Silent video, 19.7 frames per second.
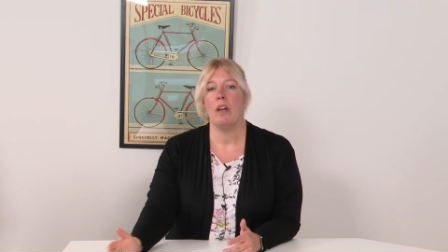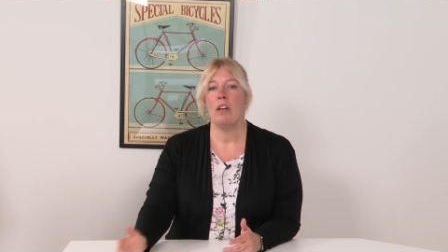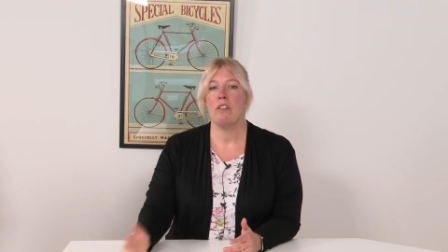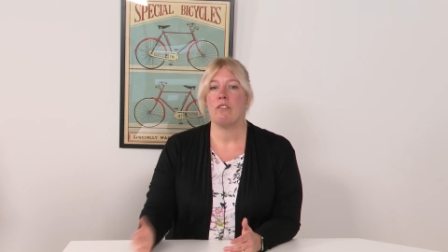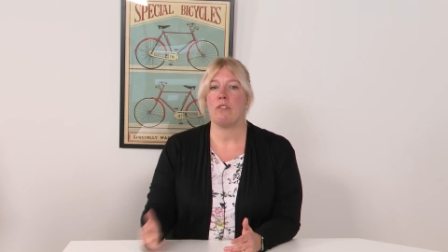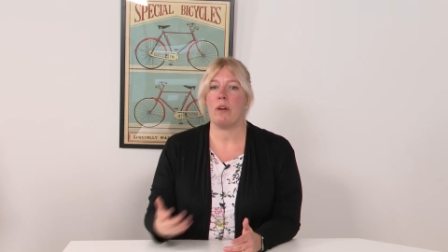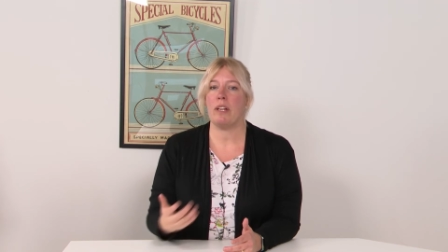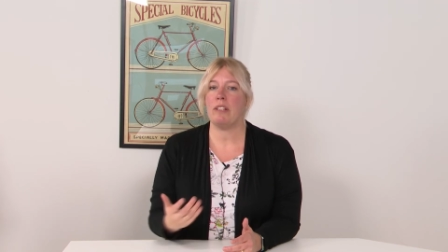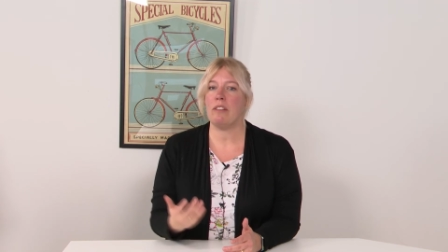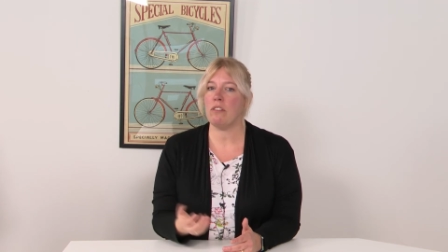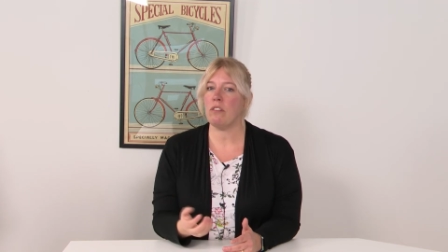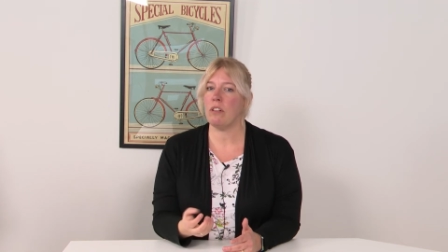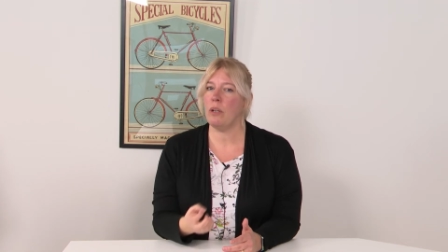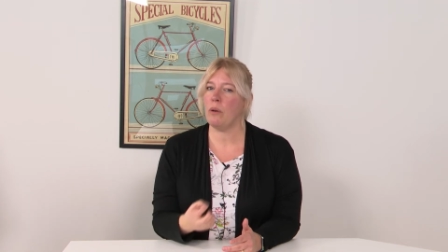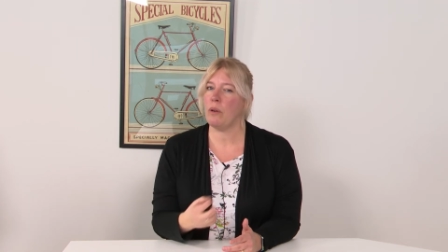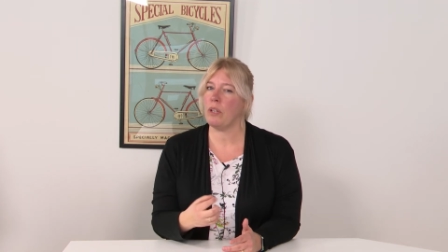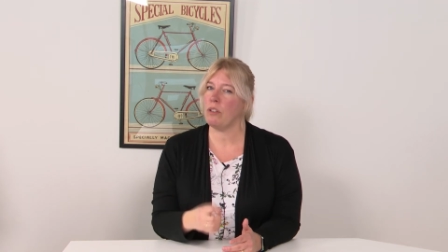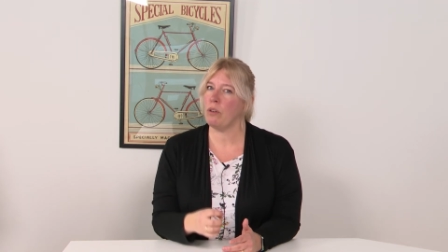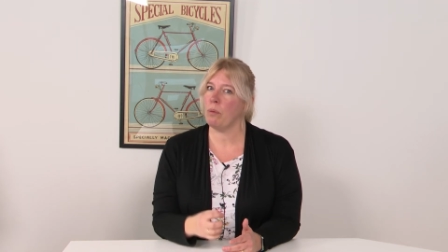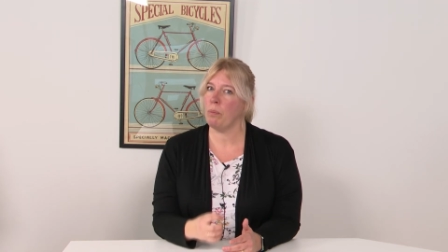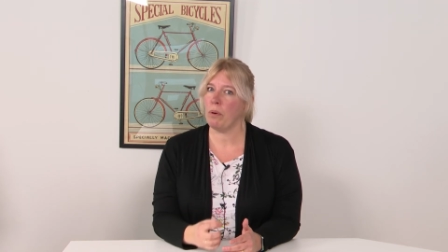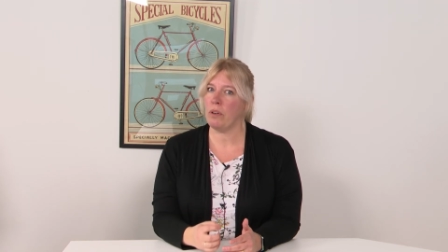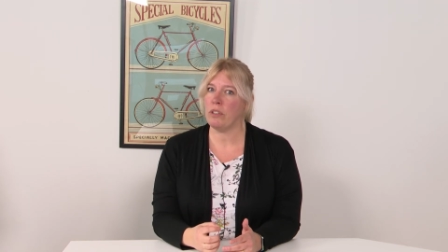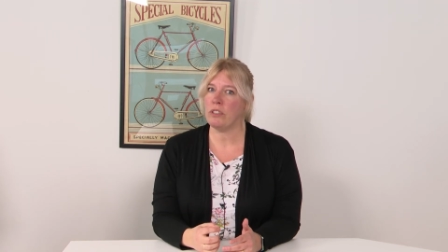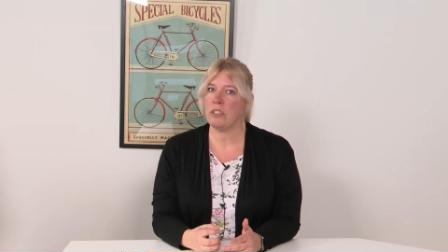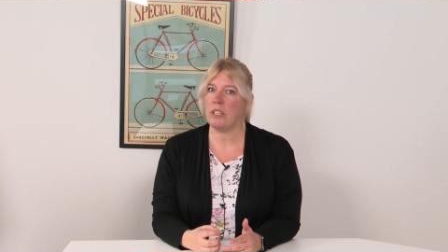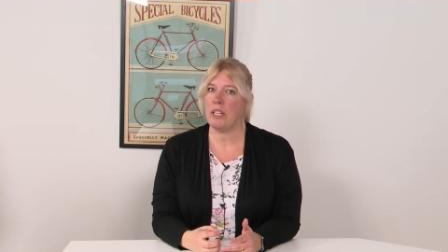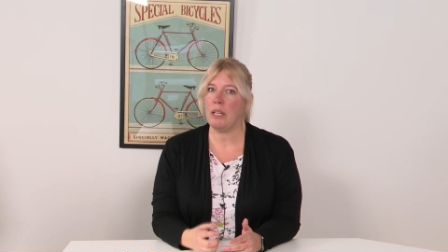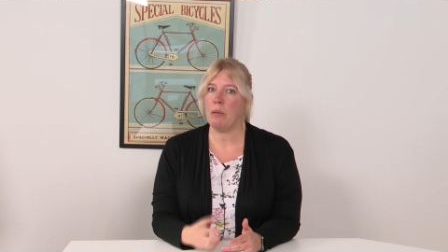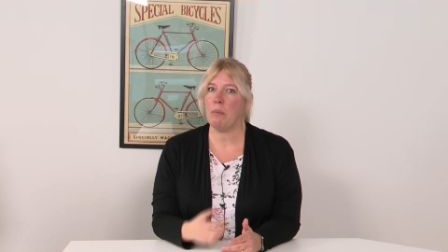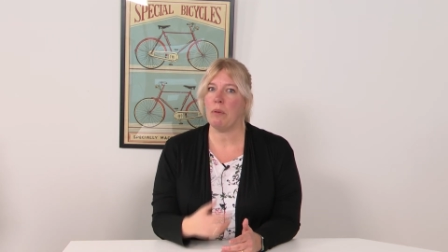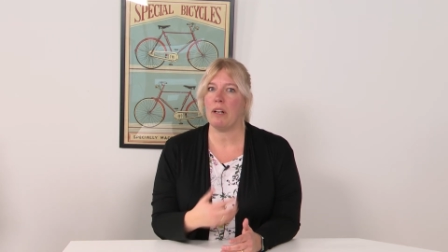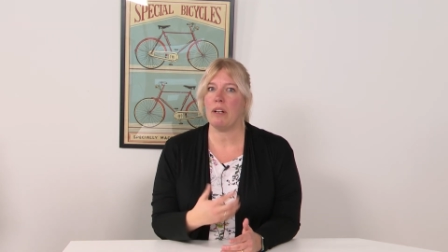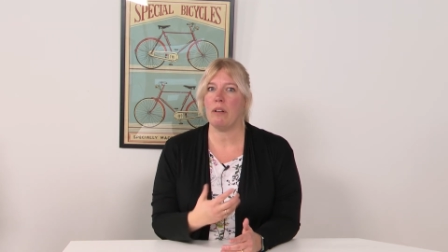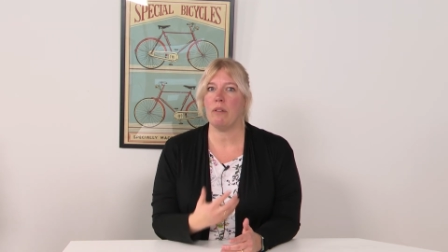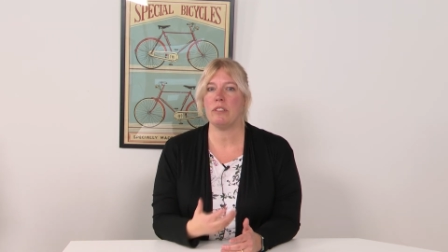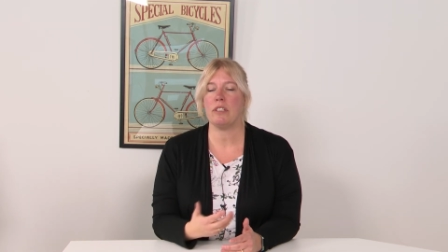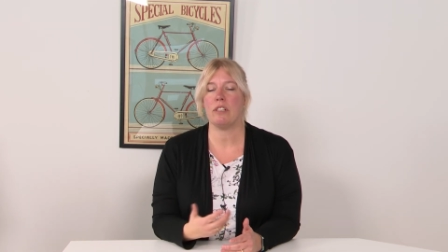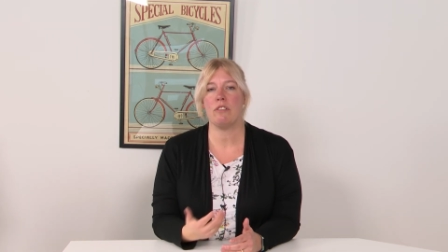So it doesn't look at you personally, but it
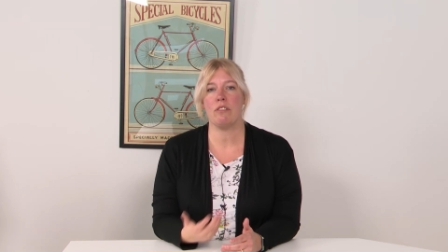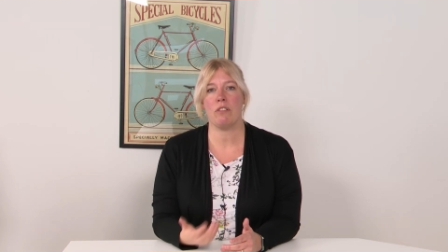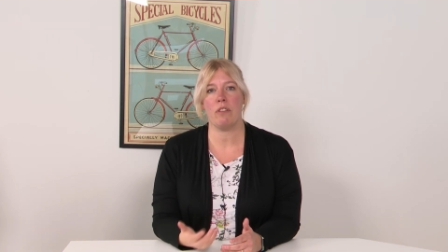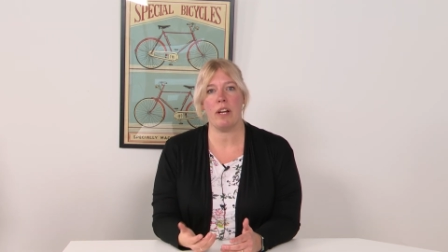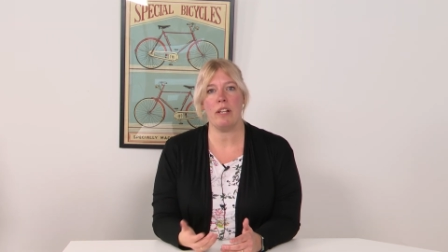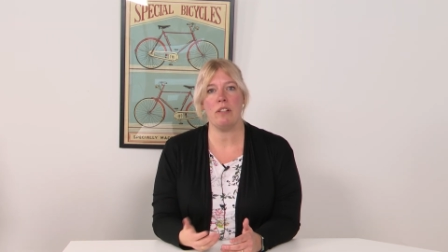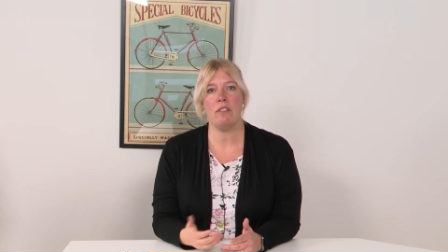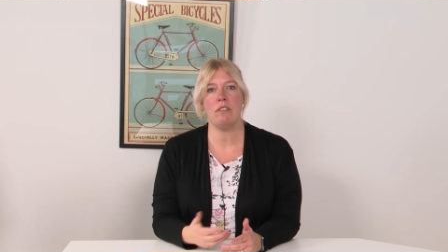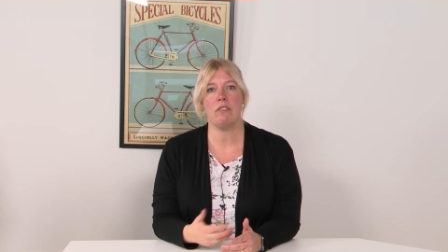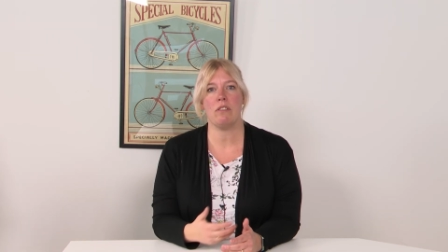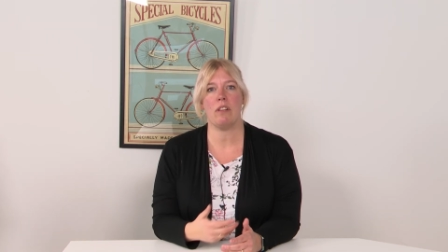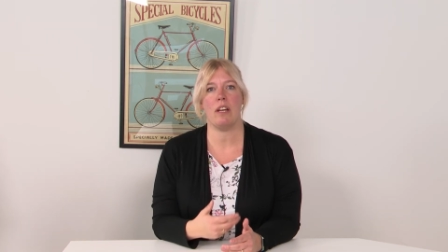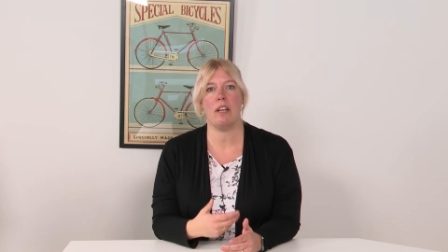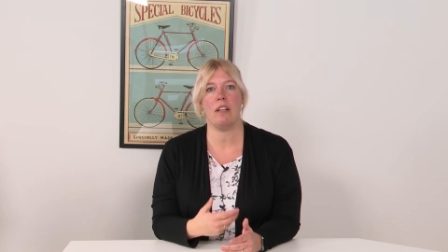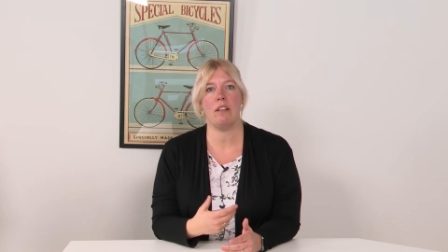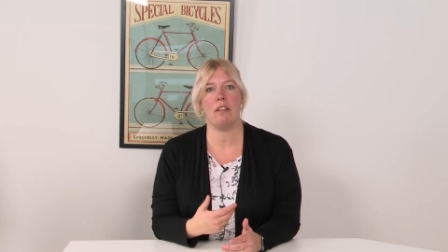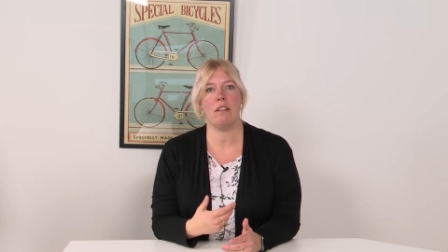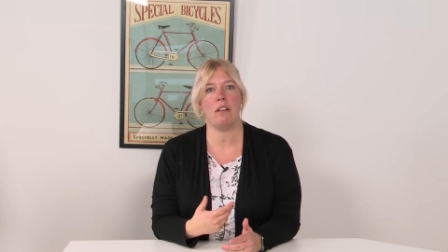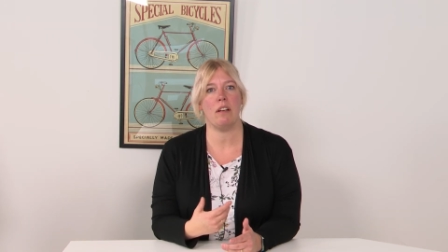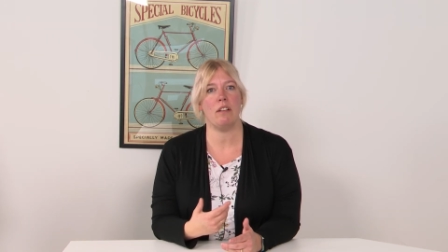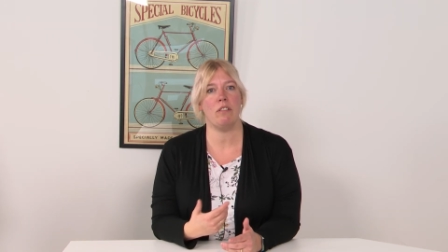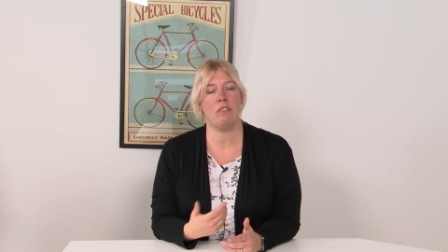looks at trends and